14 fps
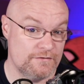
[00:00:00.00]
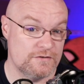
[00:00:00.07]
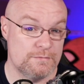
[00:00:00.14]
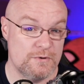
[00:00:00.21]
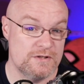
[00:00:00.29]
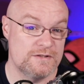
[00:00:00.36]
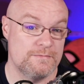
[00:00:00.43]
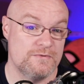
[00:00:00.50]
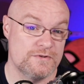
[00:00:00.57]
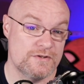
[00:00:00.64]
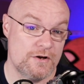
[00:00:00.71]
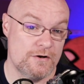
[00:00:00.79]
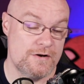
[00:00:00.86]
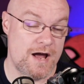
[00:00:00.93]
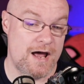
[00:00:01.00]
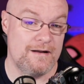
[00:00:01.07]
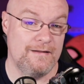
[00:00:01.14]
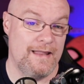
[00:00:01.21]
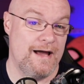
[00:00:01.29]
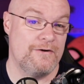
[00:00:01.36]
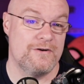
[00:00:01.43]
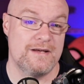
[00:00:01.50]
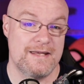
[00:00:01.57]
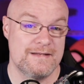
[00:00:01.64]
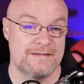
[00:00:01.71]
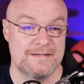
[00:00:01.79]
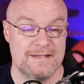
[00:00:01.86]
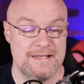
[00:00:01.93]
service principals are not allowed
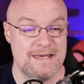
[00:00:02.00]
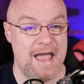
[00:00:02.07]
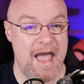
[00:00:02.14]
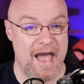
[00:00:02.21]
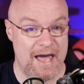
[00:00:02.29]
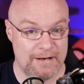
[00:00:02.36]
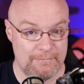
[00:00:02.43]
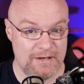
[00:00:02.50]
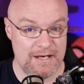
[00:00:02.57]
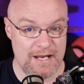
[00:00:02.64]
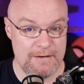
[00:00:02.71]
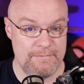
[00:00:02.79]
against the admin